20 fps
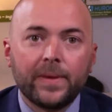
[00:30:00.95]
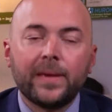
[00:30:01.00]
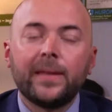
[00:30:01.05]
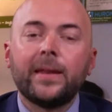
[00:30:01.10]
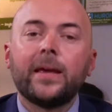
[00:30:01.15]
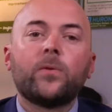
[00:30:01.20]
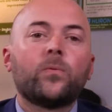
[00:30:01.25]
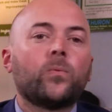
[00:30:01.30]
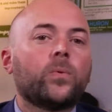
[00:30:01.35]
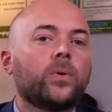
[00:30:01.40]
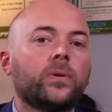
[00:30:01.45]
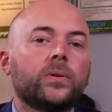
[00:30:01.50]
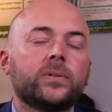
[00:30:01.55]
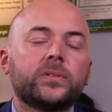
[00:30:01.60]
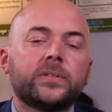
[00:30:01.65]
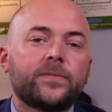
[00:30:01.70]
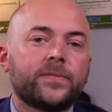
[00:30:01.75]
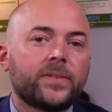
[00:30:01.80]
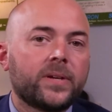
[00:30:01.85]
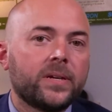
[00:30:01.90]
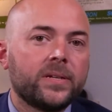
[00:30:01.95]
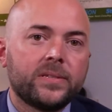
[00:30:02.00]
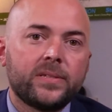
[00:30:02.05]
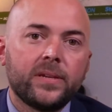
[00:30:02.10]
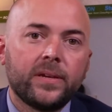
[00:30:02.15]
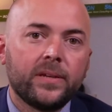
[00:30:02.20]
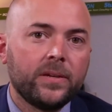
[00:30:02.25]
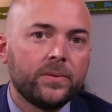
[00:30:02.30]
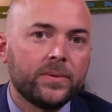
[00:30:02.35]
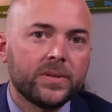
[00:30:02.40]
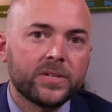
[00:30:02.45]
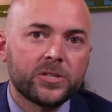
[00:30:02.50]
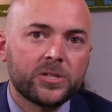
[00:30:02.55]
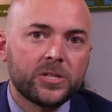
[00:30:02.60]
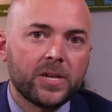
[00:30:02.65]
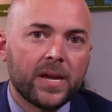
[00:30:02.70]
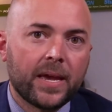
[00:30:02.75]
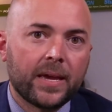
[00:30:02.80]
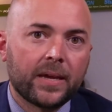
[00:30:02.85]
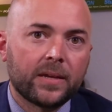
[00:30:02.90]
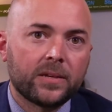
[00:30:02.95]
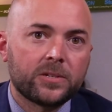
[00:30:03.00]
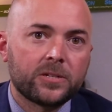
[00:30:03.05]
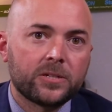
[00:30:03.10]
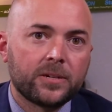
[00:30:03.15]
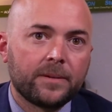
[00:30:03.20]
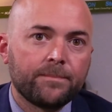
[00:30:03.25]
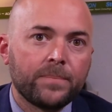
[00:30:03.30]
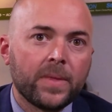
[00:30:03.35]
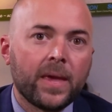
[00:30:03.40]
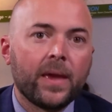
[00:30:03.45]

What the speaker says: in a world of continuous change?